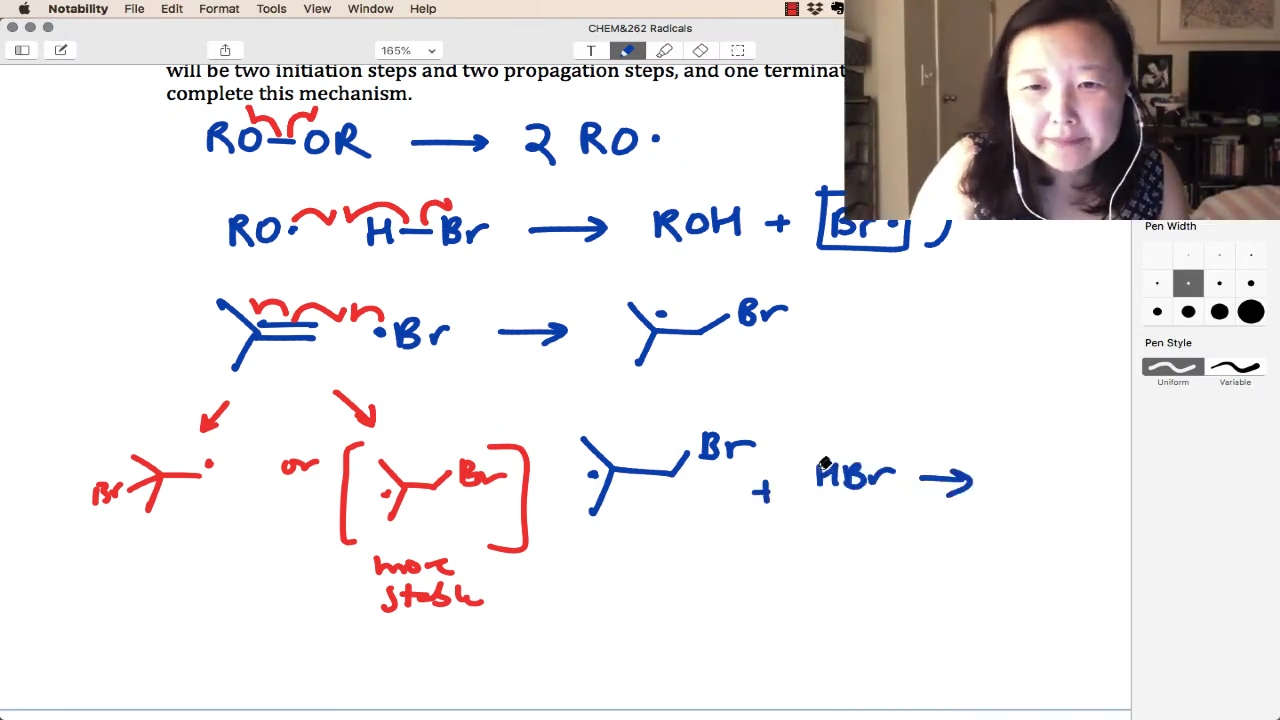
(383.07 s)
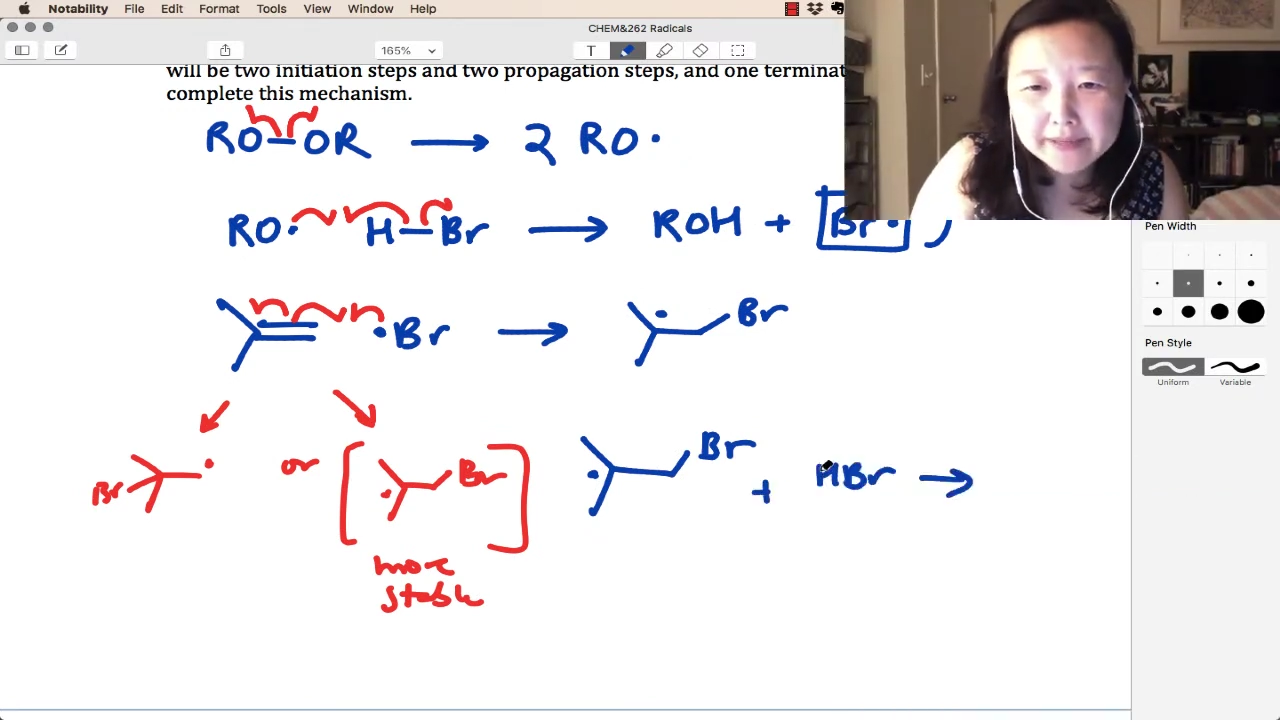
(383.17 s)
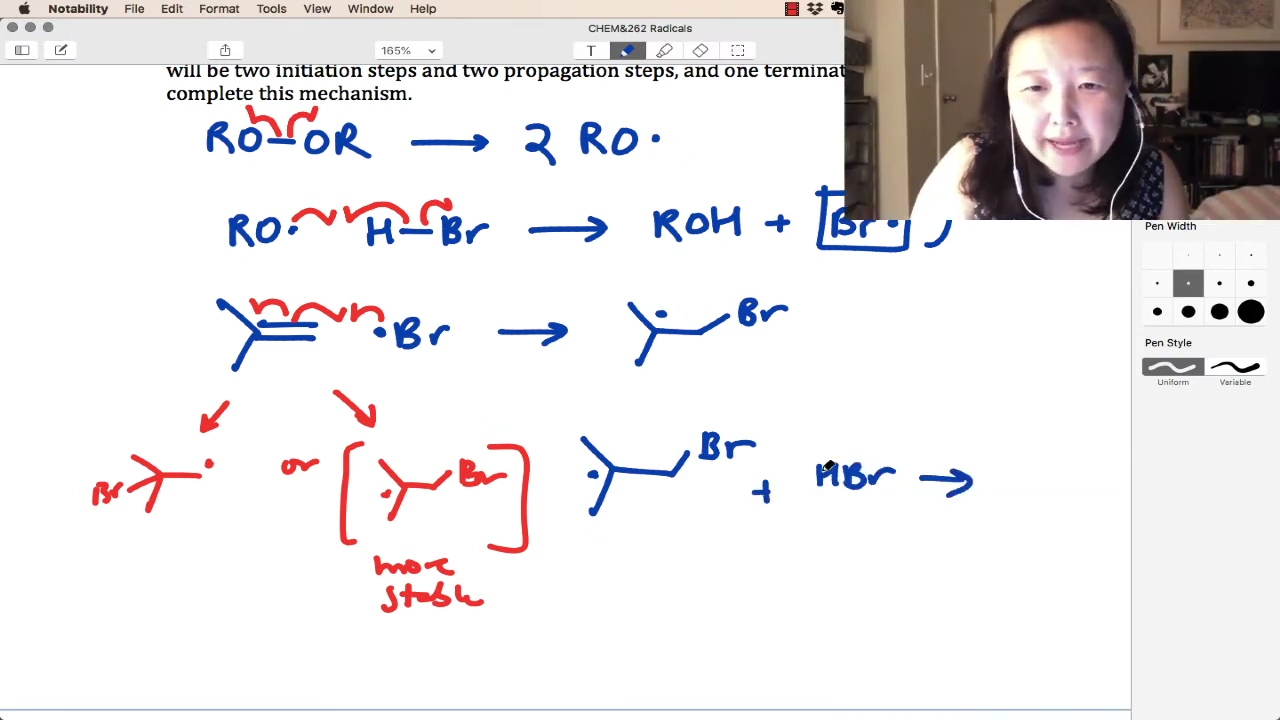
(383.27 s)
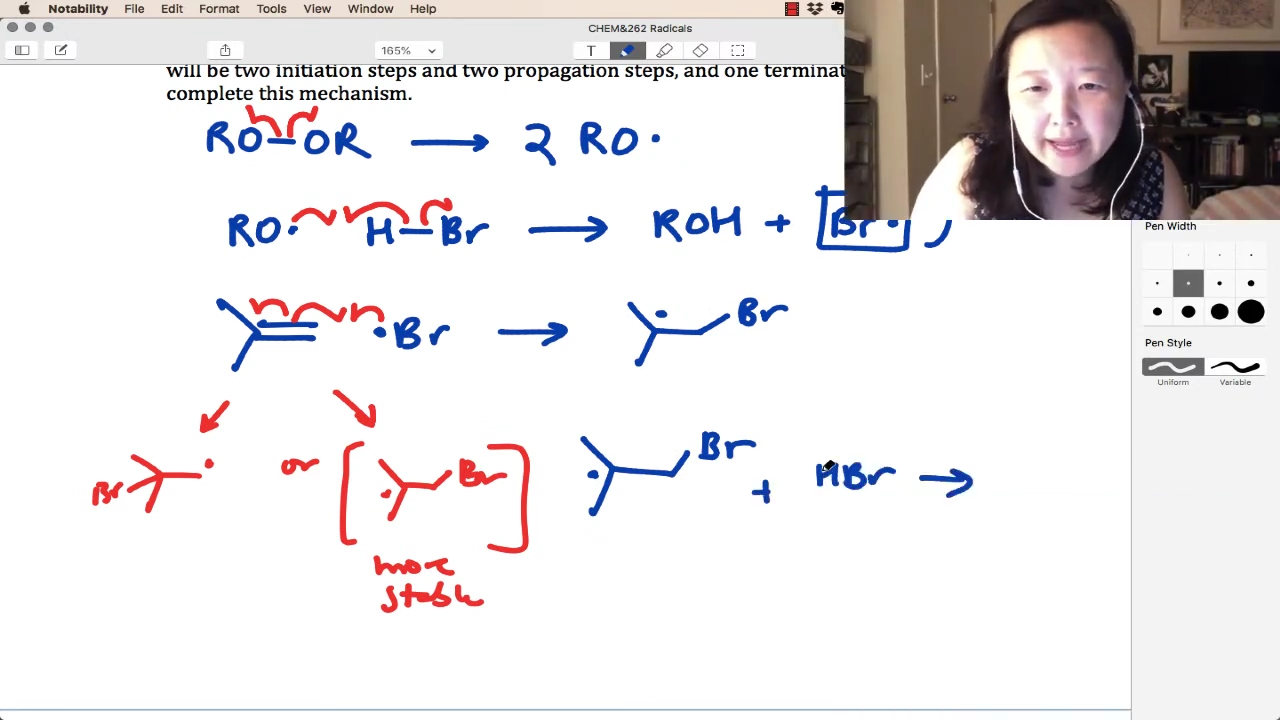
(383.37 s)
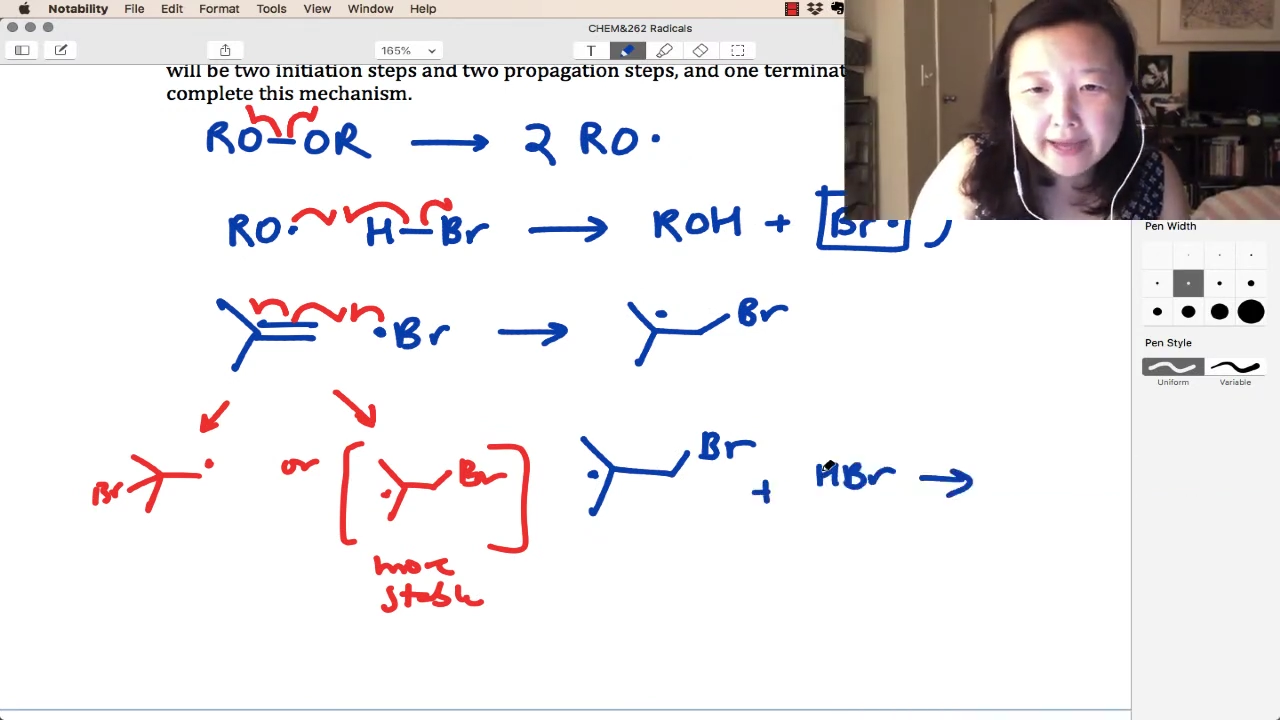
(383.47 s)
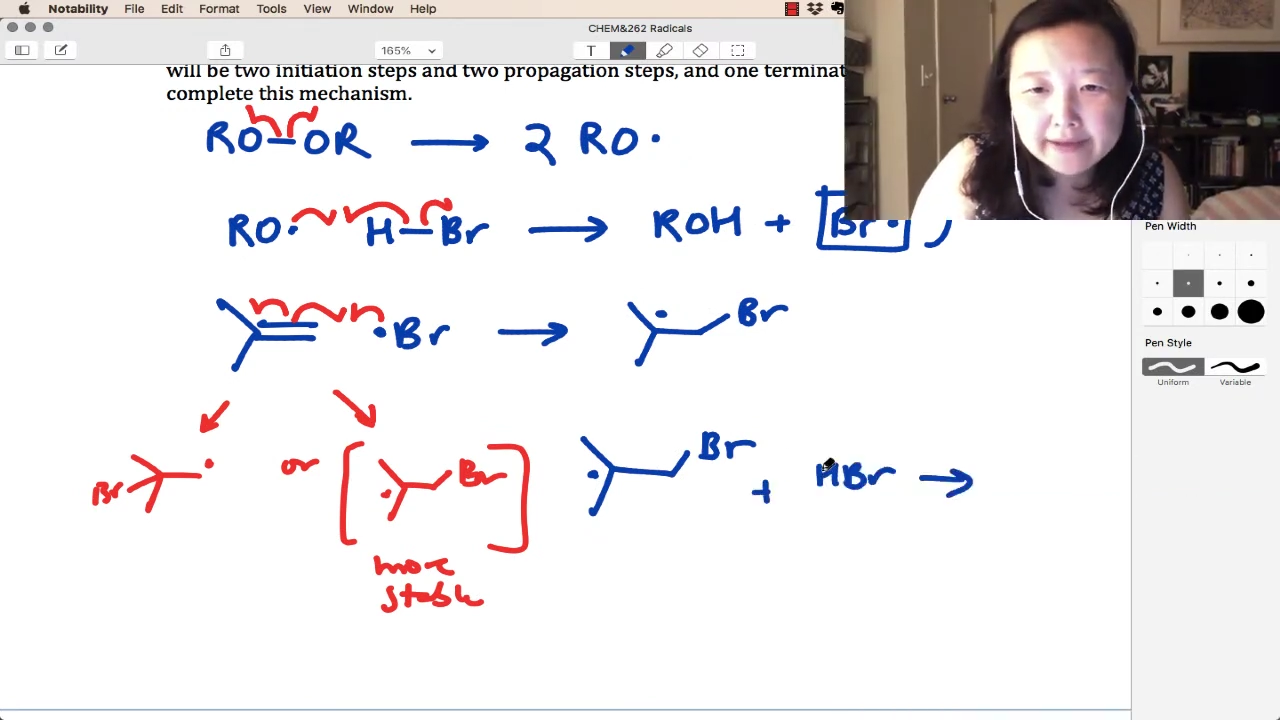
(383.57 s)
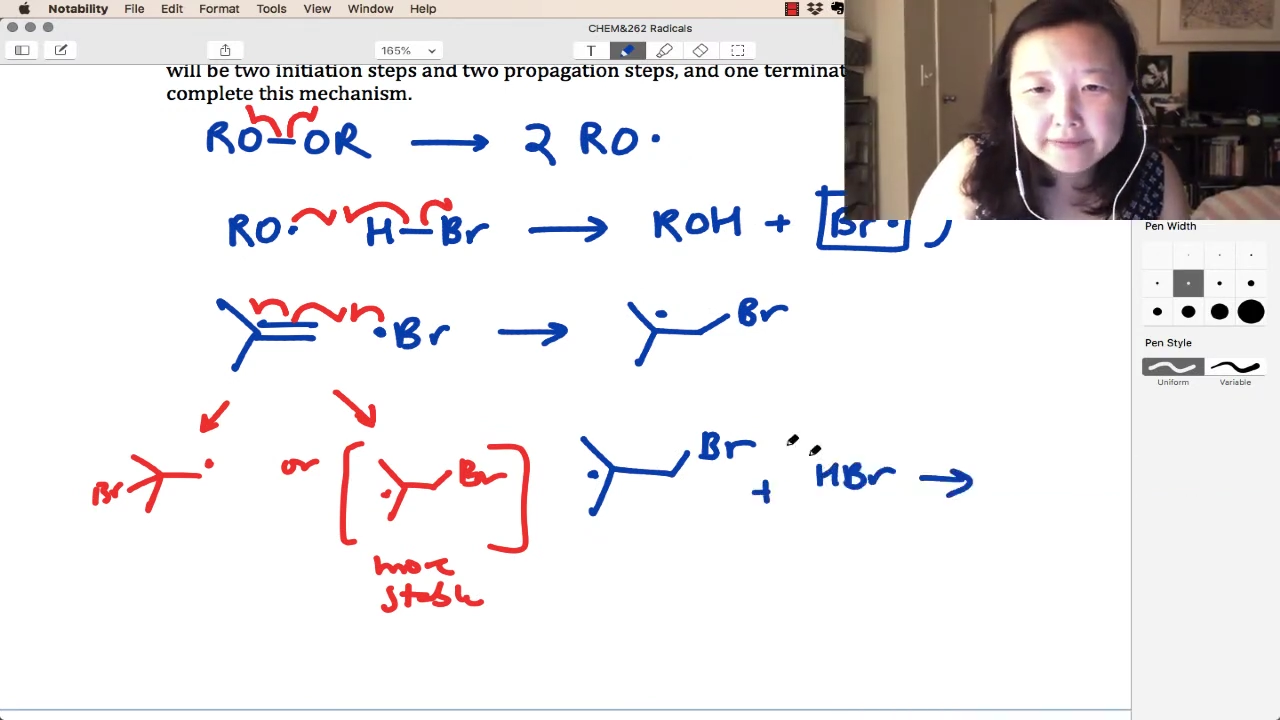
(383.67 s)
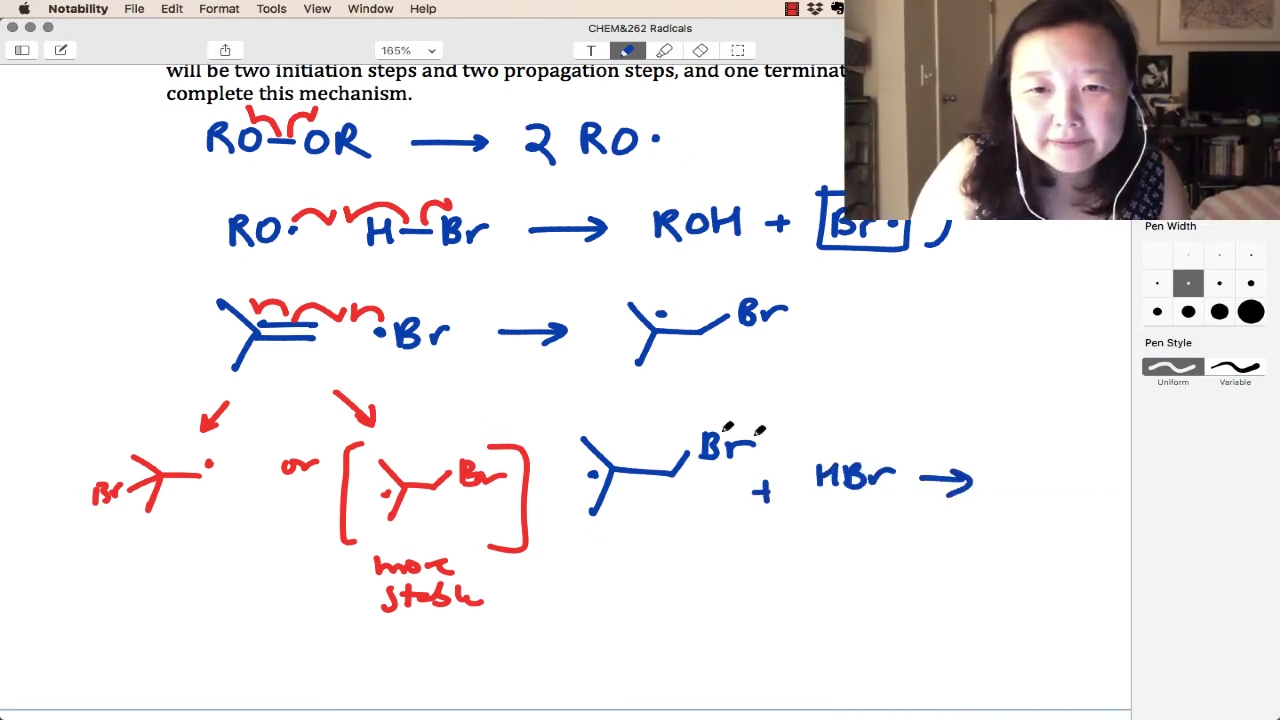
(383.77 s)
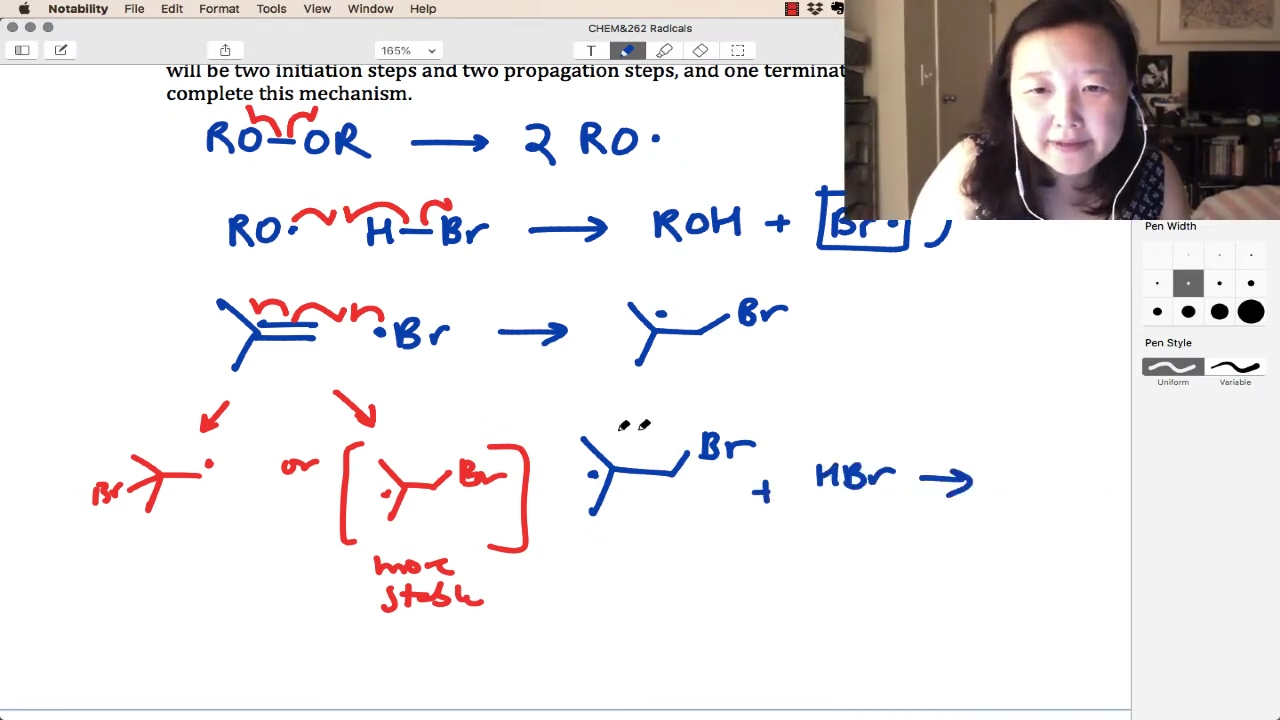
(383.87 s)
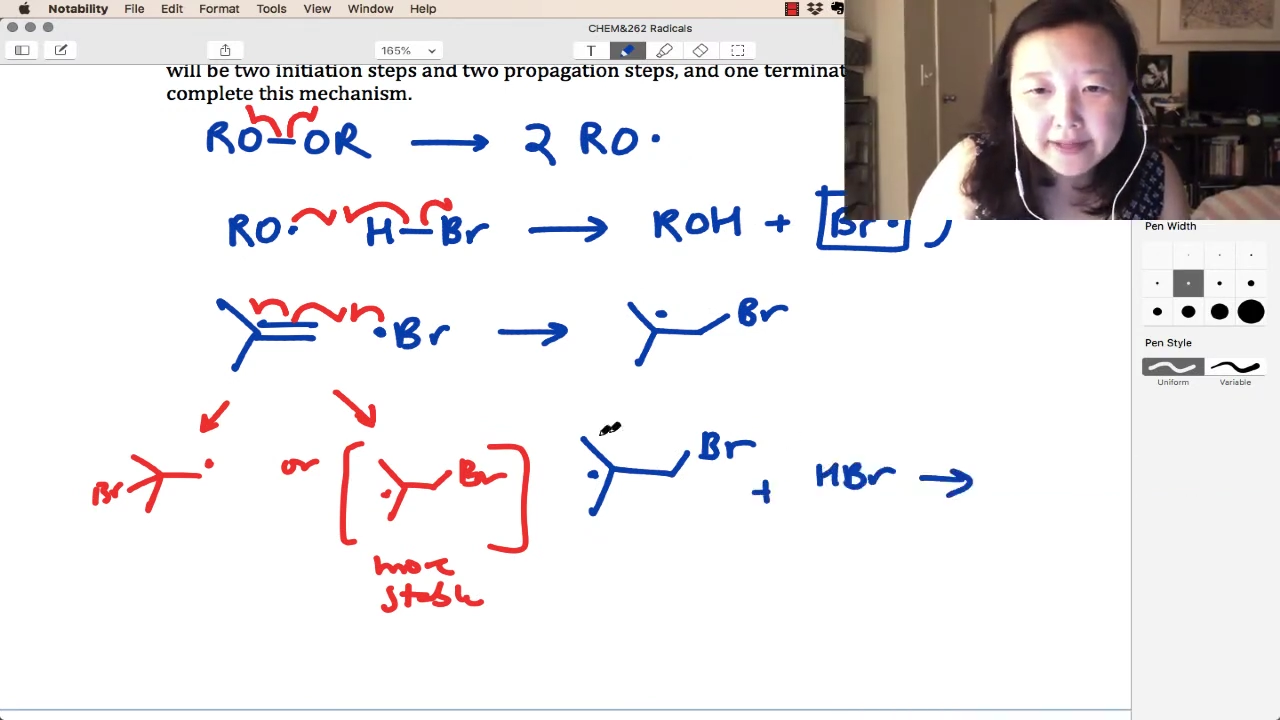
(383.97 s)
going to
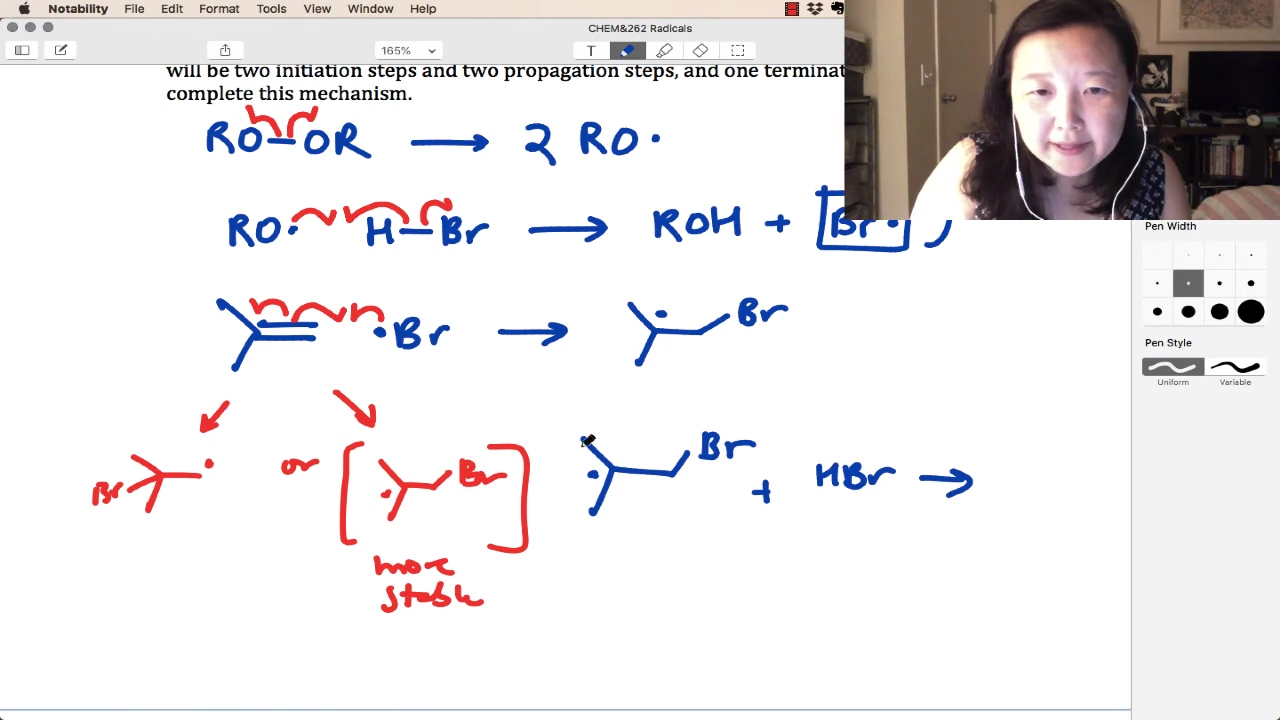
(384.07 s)
have